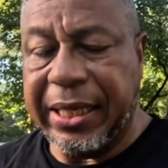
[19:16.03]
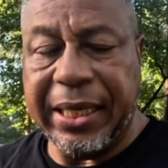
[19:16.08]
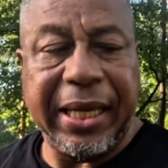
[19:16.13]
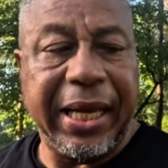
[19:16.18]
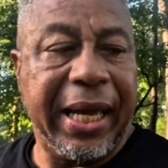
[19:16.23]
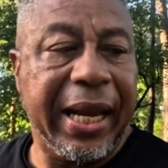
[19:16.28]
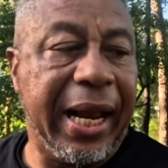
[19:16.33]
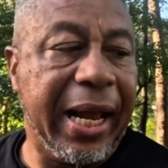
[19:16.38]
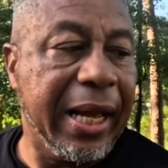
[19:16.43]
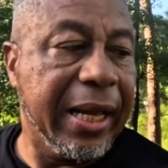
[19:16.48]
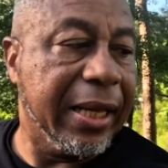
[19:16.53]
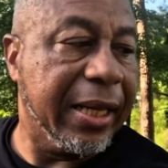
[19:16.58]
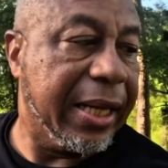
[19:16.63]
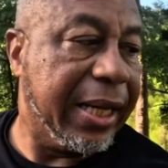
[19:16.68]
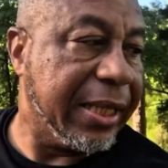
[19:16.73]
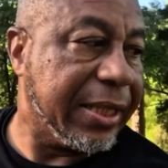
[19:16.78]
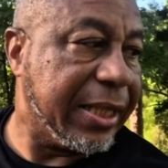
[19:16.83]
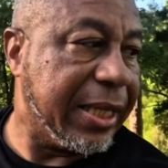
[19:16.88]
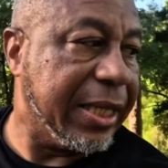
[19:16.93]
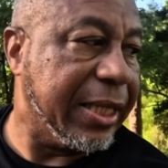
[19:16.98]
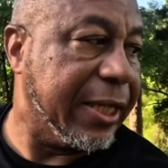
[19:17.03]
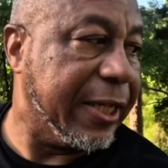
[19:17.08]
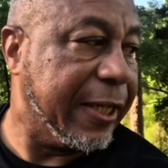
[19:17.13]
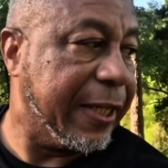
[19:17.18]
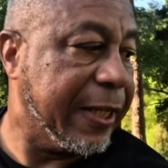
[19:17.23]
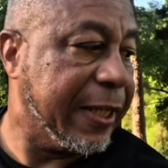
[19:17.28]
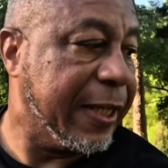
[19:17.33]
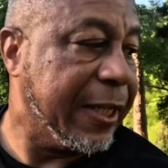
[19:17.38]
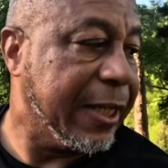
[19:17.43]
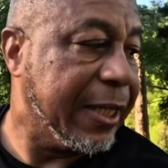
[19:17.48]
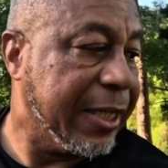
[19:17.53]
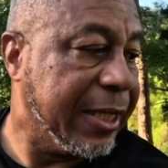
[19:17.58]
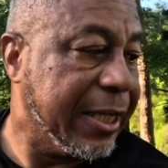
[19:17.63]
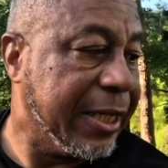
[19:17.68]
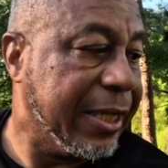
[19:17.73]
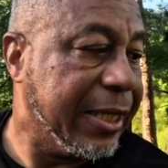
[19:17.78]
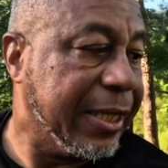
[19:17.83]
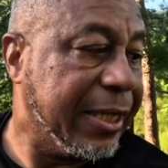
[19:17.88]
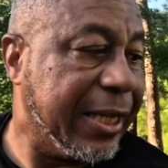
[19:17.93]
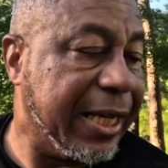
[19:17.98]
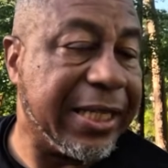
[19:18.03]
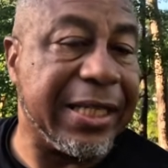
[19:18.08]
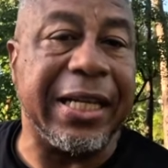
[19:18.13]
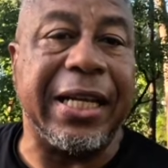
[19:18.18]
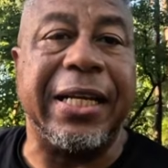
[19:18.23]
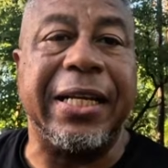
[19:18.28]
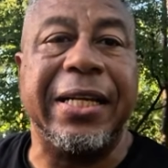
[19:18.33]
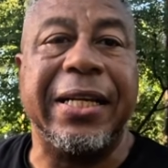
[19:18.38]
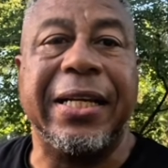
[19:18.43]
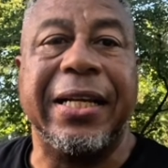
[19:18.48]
And I tell you, that's it.